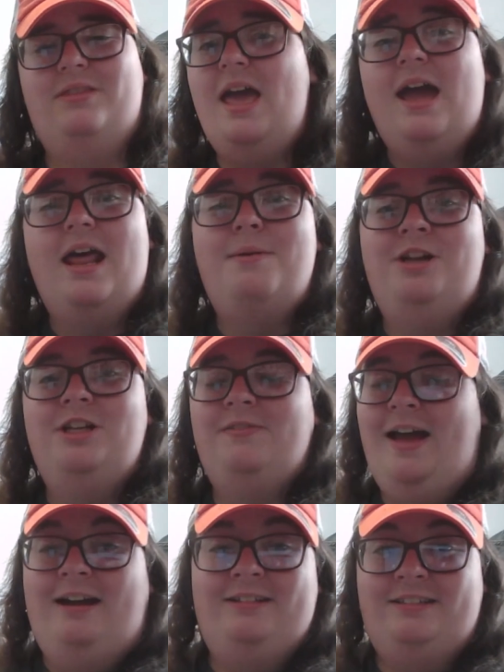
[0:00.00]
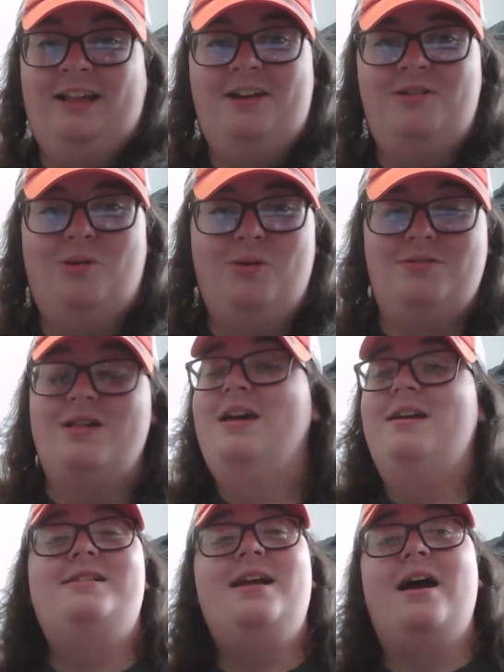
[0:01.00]
they got a bunch of outside noise.
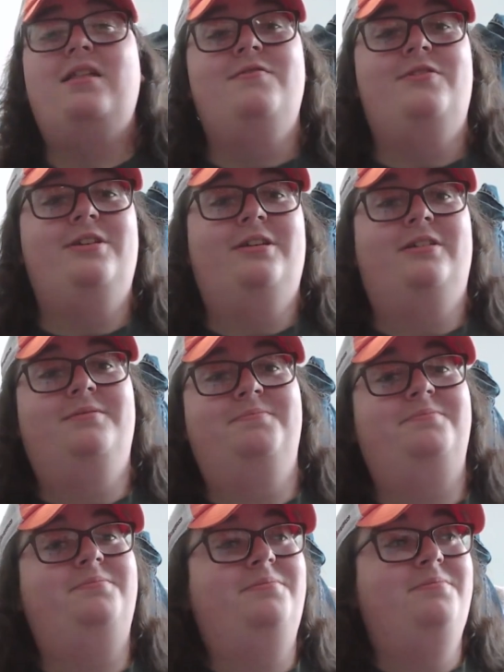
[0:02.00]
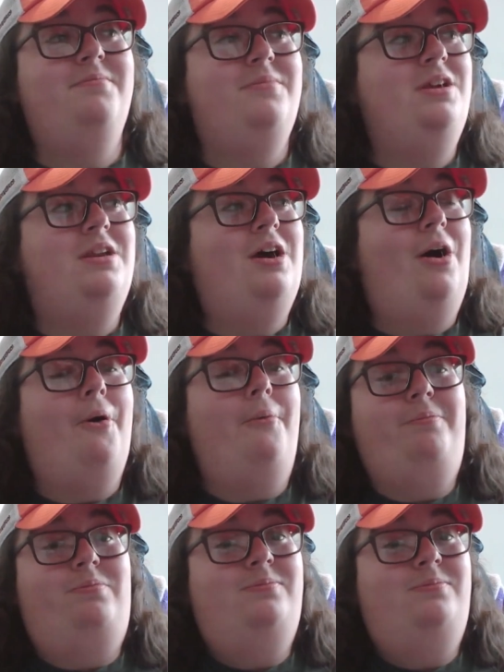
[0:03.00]
Jacksonville, you know,